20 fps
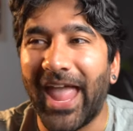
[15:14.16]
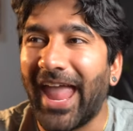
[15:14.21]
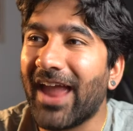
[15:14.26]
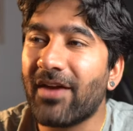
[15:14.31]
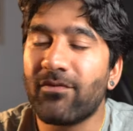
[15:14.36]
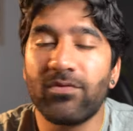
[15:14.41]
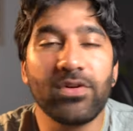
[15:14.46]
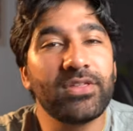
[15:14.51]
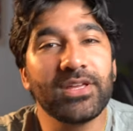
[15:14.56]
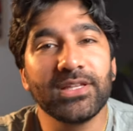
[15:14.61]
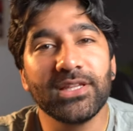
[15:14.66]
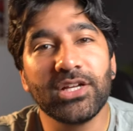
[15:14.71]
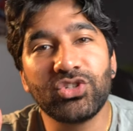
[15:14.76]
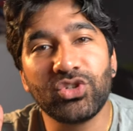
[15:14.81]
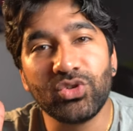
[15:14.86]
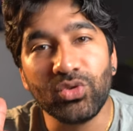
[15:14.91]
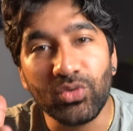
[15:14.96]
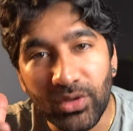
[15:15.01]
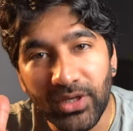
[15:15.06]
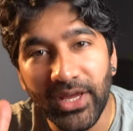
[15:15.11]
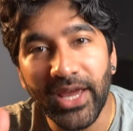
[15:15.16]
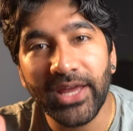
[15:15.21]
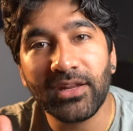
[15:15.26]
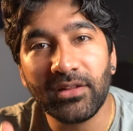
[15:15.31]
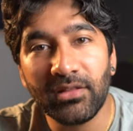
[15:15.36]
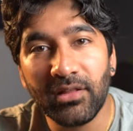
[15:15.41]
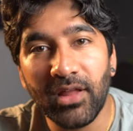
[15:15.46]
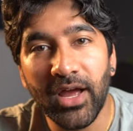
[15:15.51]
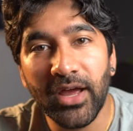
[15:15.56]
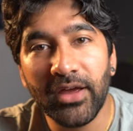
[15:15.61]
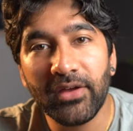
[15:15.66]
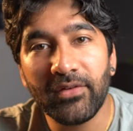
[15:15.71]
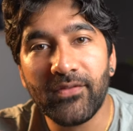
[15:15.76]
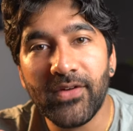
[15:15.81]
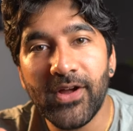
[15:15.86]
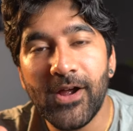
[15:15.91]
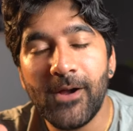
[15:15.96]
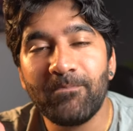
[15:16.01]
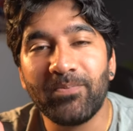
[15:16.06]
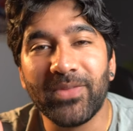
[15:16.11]
Everything that you get in life
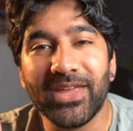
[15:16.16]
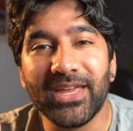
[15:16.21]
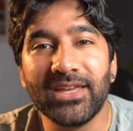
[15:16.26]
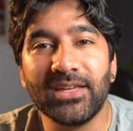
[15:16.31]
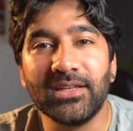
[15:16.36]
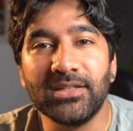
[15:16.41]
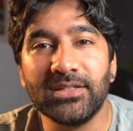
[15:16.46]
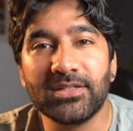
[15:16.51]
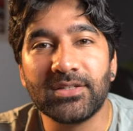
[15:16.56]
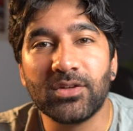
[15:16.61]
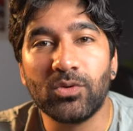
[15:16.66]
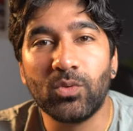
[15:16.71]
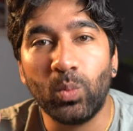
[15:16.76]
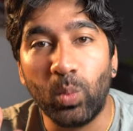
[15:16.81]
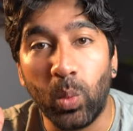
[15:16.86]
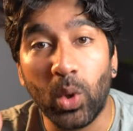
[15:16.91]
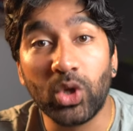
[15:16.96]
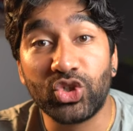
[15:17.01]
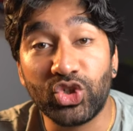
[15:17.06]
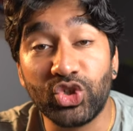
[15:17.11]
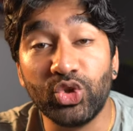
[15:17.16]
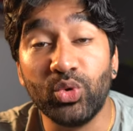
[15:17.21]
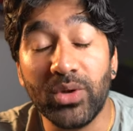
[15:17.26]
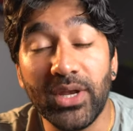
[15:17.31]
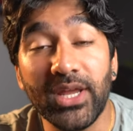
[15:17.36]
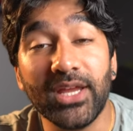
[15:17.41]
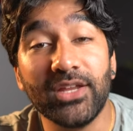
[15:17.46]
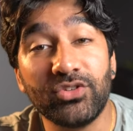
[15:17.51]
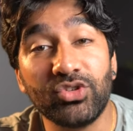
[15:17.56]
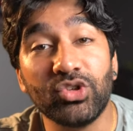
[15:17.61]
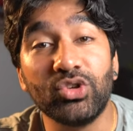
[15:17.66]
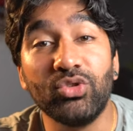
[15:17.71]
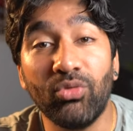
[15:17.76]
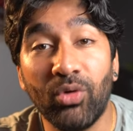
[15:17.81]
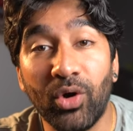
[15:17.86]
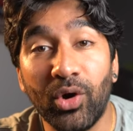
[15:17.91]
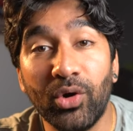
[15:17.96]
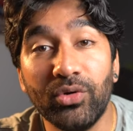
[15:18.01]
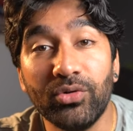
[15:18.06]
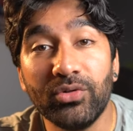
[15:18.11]
is what you need to
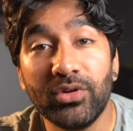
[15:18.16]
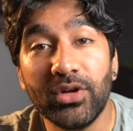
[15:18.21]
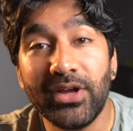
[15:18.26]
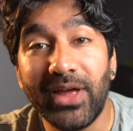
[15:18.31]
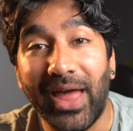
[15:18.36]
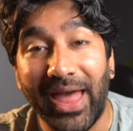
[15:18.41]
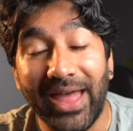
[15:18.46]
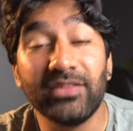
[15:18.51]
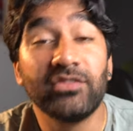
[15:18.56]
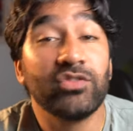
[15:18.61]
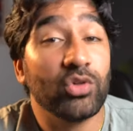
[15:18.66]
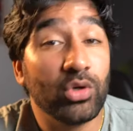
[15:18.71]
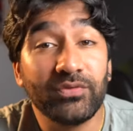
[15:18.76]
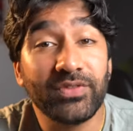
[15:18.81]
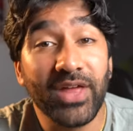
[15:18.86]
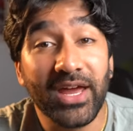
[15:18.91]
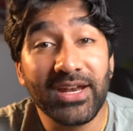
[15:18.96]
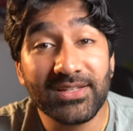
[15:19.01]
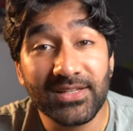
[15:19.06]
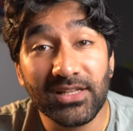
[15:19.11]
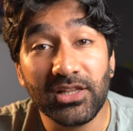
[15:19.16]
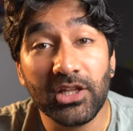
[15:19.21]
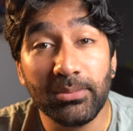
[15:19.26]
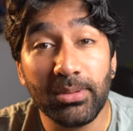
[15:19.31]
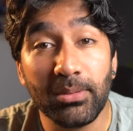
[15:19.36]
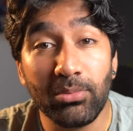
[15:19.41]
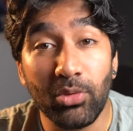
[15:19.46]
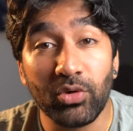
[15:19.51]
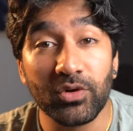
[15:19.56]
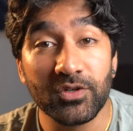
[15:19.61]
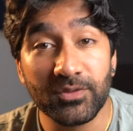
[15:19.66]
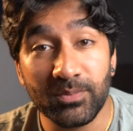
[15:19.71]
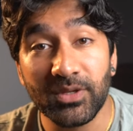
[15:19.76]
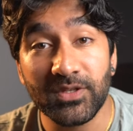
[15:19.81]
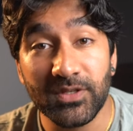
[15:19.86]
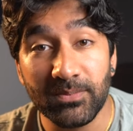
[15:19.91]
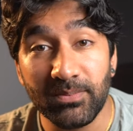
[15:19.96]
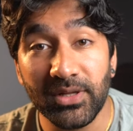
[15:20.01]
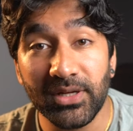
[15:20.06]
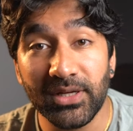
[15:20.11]
grow. And so if that is a little bit more
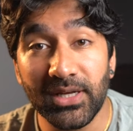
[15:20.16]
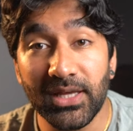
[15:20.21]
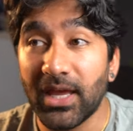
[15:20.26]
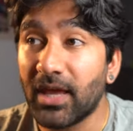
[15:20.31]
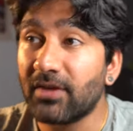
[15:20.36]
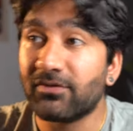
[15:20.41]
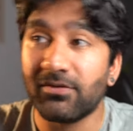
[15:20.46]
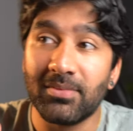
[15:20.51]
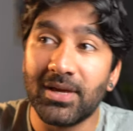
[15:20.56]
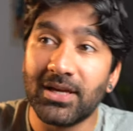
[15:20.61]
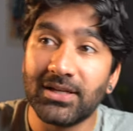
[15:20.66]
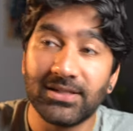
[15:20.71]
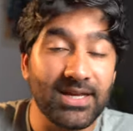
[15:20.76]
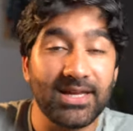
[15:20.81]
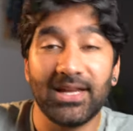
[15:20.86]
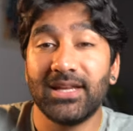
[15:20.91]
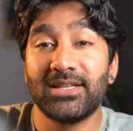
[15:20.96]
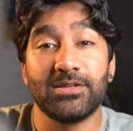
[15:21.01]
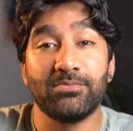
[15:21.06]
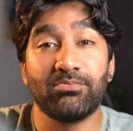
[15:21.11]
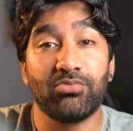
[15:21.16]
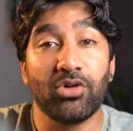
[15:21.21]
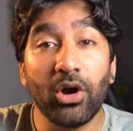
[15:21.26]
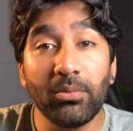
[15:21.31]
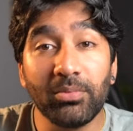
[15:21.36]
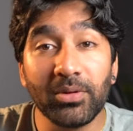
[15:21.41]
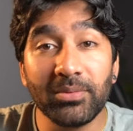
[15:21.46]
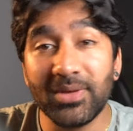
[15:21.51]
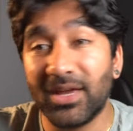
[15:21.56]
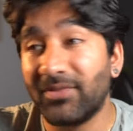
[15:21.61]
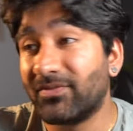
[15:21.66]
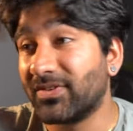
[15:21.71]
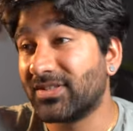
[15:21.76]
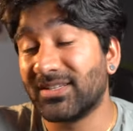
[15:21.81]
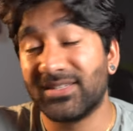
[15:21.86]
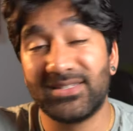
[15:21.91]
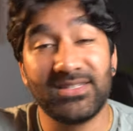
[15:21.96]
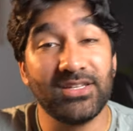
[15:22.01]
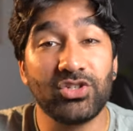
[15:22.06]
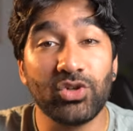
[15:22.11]
responsibility, if it means that it's a problem, if it's
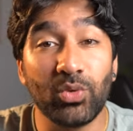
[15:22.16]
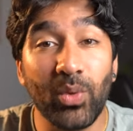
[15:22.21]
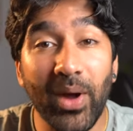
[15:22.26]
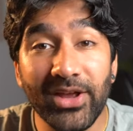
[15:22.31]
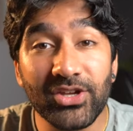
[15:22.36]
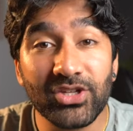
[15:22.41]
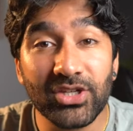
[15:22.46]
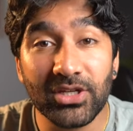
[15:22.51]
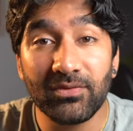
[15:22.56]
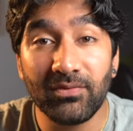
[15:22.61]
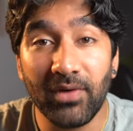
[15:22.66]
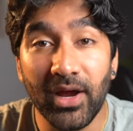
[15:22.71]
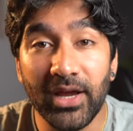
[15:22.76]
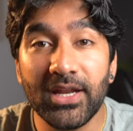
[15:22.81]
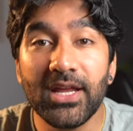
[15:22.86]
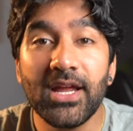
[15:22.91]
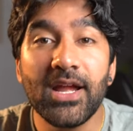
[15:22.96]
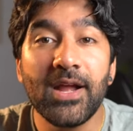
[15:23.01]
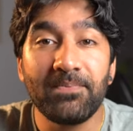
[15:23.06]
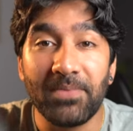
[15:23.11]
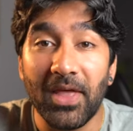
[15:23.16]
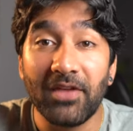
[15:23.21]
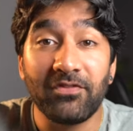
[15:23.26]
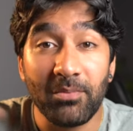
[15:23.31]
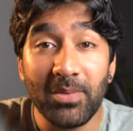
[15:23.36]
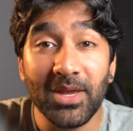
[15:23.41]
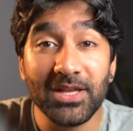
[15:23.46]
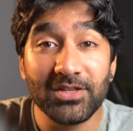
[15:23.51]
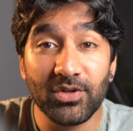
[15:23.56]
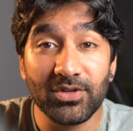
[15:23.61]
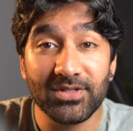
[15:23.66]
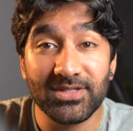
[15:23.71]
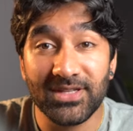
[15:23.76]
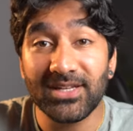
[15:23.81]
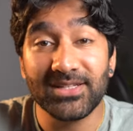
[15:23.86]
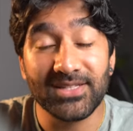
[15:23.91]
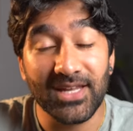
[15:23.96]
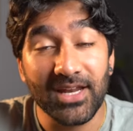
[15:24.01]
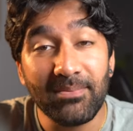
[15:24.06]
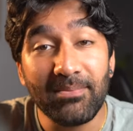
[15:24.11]
a situation, right? If it means those
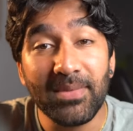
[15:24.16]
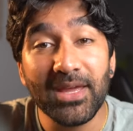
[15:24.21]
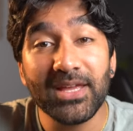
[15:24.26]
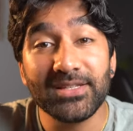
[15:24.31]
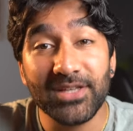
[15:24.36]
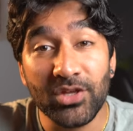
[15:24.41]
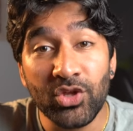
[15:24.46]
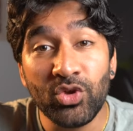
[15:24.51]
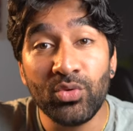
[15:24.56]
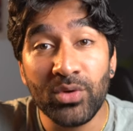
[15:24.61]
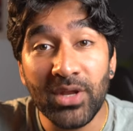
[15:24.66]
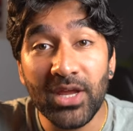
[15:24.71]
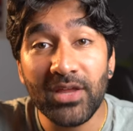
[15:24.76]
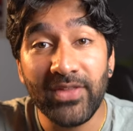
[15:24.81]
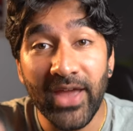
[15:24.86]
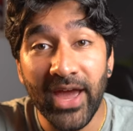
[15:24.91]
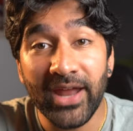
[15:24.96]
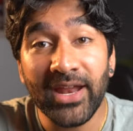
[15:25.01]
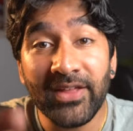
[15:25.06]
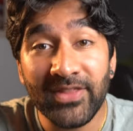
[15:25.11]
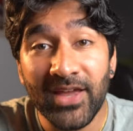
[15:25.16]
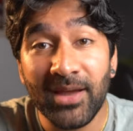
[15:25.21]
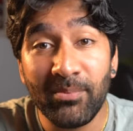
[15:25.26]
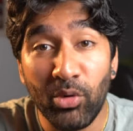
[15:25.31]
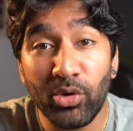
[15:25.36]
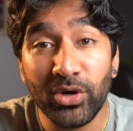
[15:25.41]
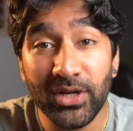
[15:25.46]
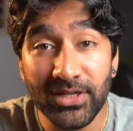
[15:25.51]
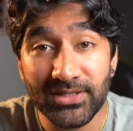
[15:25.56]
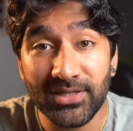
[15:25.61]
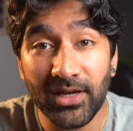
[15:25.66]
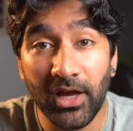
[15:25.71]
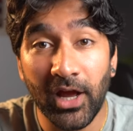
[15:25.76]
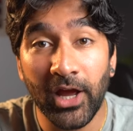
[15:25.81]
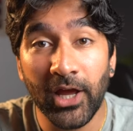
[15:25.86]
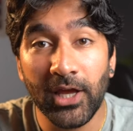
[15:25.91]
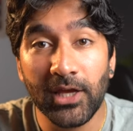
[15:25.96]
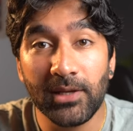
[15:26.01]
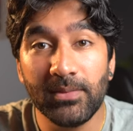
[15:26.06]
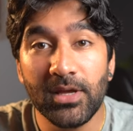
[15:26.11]
things, that it means that you need that at that point in
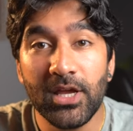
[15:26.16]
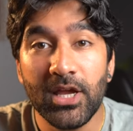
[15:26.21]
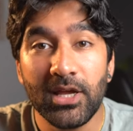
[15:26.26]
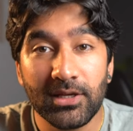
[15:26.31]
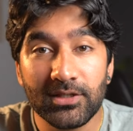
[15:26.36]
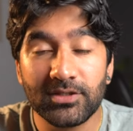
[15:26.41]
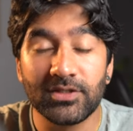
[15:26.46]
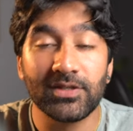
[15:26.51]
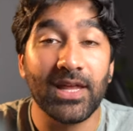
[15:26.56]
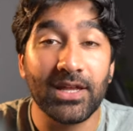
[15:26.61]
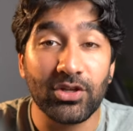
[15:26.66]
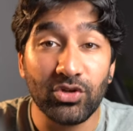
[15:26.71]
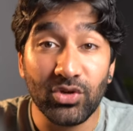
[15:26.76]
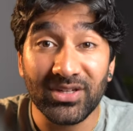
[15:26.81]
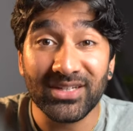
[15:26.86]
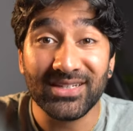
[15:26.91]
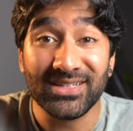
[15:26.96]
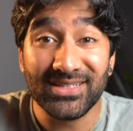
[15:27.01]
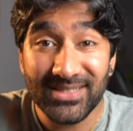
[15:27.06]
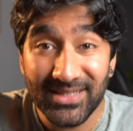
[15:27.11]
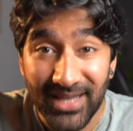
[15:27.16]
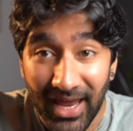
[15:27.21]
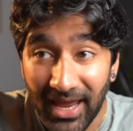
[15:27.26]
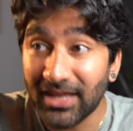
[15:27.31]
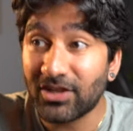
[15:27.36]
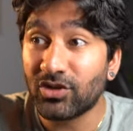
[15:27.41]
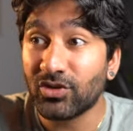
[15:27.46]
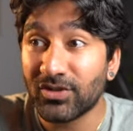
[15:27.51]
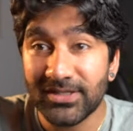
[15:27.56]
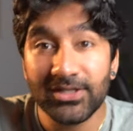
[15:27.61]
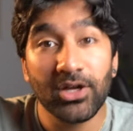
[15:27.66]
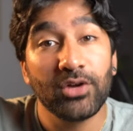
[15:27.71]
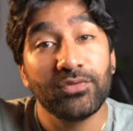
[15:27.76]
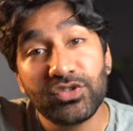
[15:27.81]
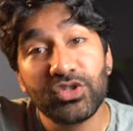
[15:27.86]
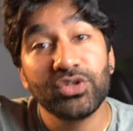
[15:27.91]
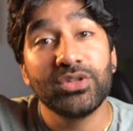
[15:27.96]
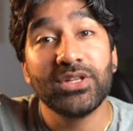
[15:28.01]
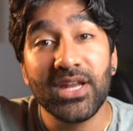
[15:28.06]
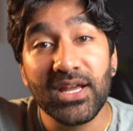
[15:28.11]
time so that you can take
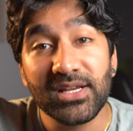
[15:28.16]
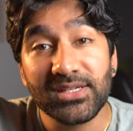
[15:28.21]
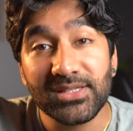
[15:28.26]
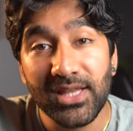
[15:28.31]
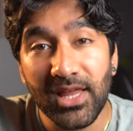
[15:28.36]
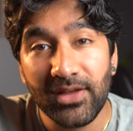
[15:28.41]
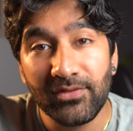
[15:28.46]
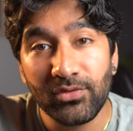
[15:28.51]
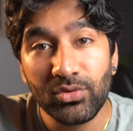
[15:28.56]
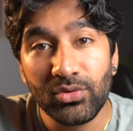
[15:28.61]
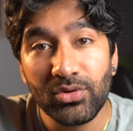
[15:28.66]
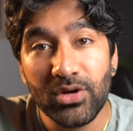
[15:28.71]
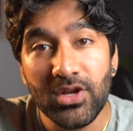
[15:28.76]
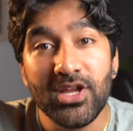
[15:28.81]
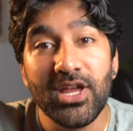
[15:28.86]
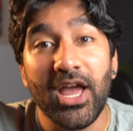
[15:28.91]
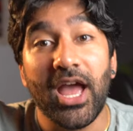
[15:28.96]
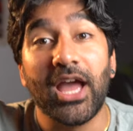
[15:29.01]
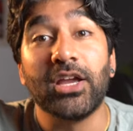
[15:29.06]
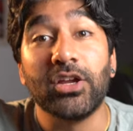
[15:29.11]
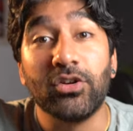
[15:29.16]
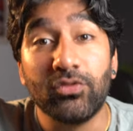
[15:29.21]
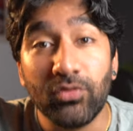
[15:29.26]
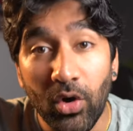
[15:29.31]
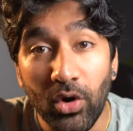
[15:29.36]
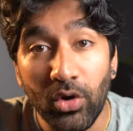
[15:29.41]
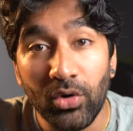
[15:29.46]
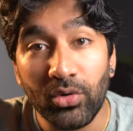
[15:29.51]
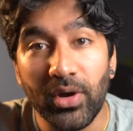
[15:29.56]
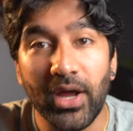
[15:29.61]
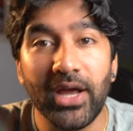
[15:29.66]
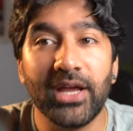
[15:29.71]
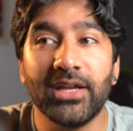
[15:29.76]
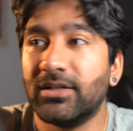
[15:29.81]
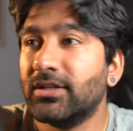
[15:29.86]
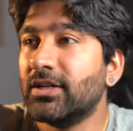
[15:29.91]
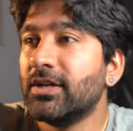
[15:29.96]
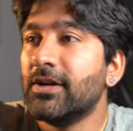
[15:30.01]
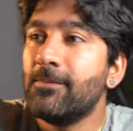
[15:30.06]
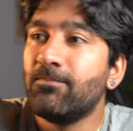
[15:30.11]
yourself to the next level and grow
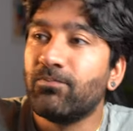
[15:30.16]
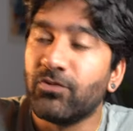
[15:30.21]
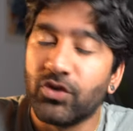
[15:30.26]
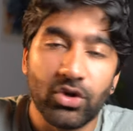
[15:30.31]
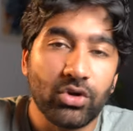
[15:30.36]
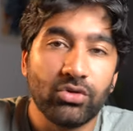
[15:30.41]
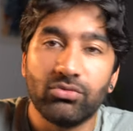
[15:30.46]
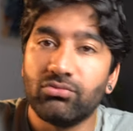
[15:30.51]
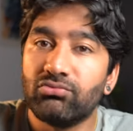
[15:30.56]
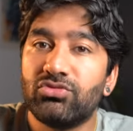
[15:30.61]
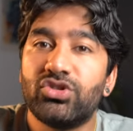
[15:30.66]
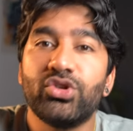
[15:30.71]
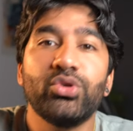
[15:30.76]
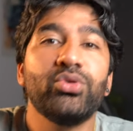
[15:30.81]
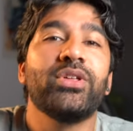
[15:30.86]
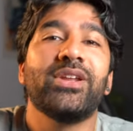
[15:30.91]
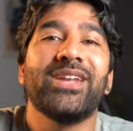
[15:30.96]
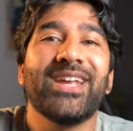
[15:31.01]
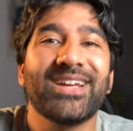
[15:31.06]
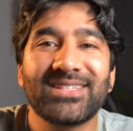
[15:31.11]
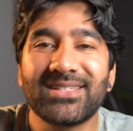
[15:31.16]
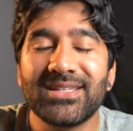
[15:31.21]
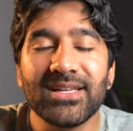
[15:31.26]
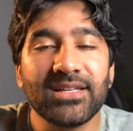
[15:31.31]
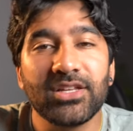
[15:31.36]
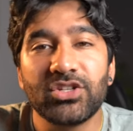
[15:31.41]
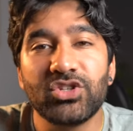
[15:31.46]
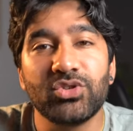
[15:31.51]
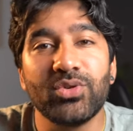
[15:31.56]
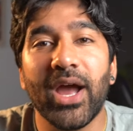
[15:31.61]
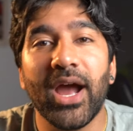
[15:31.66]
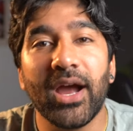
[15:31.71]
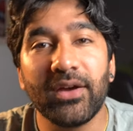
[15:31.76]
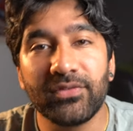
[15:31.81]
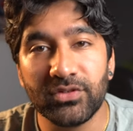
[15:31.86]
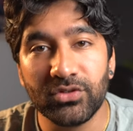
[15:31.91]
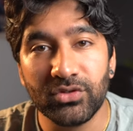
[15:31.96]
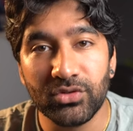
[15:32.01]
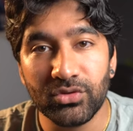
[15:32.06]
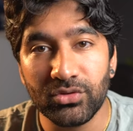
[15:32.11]
and, you know, do the next thing that you
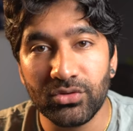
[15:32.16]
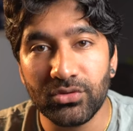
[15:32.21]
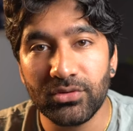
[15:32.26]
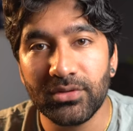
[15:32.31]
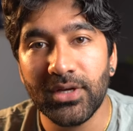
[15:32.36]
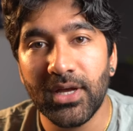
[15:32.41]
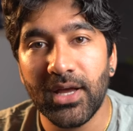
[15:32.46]
have to do.